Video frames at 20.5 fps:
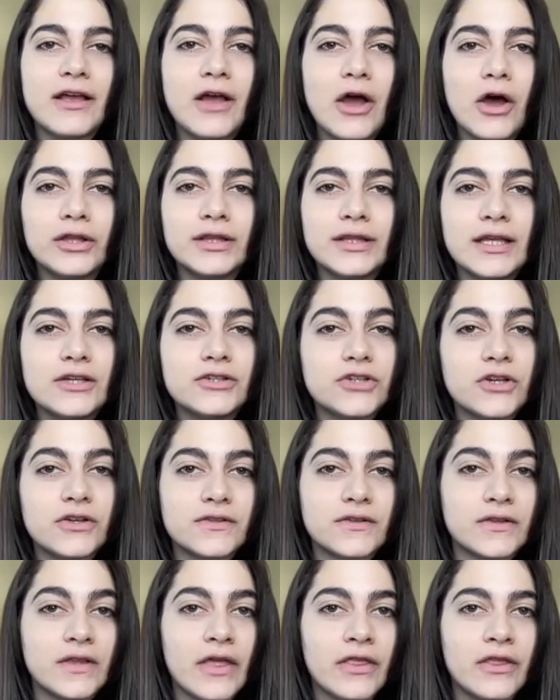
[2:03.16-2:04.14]
conditions on
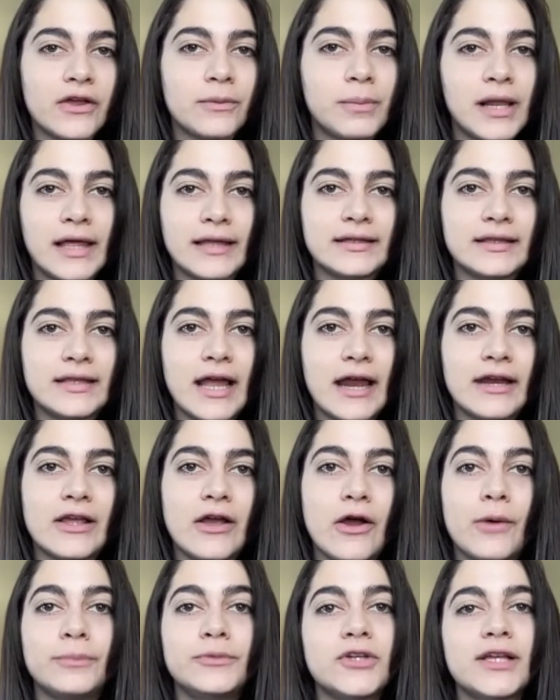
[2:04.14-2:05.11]
other planetary
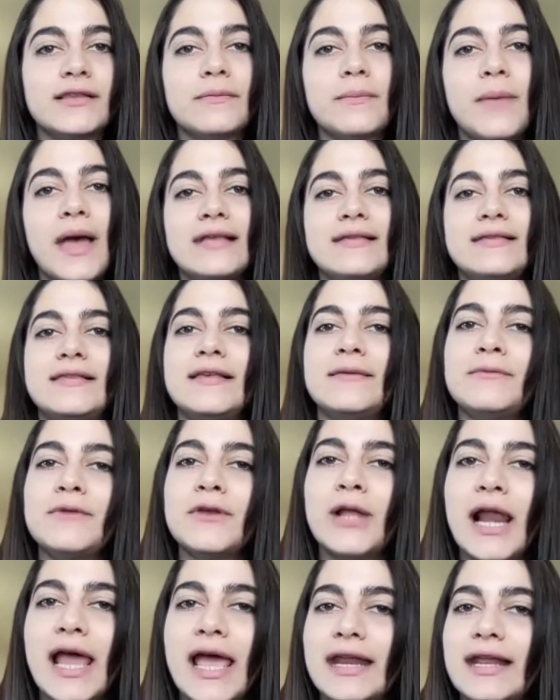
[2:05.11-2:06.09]
objects by
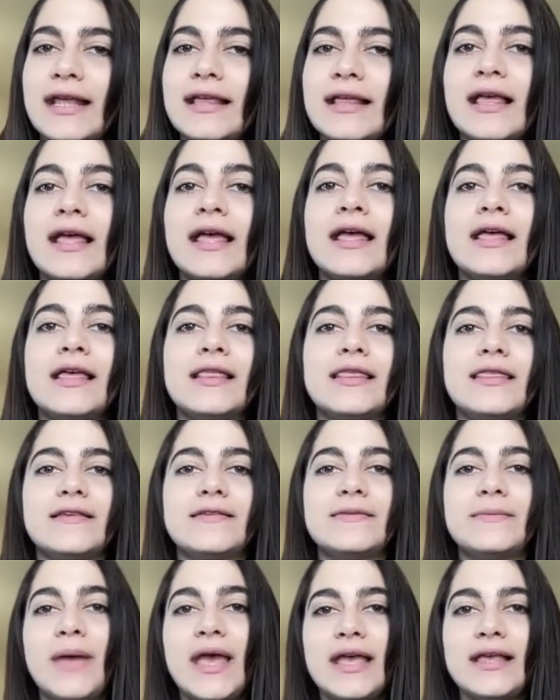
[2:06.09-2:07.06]
simulating the
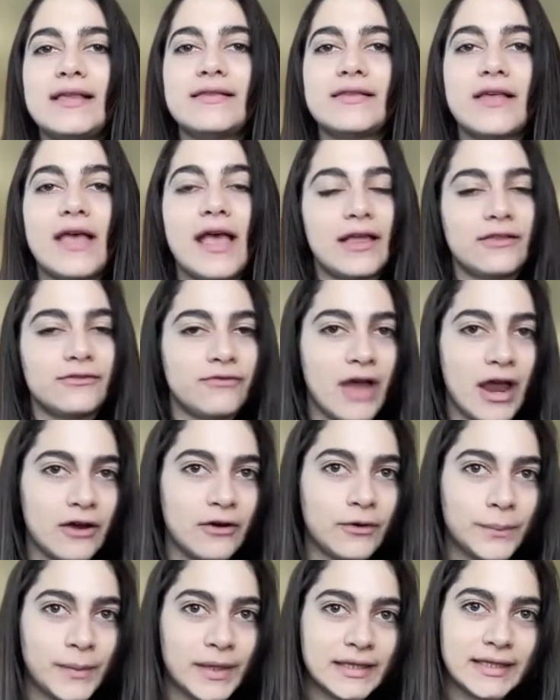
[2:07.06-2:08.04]
space
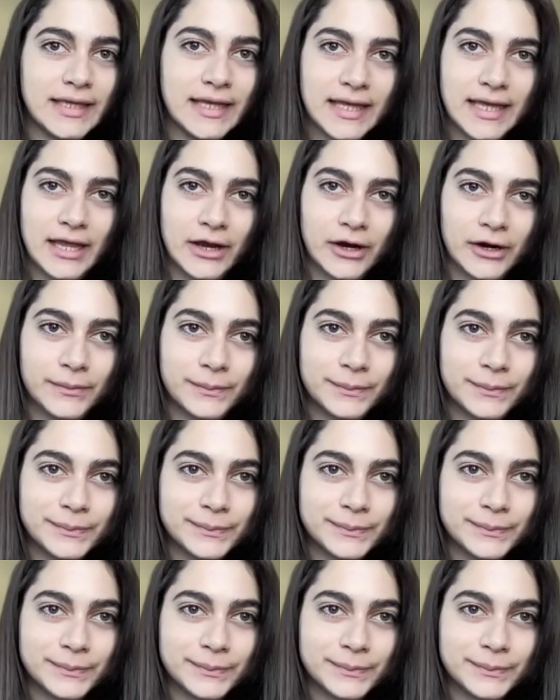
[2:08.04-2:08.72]
environment here.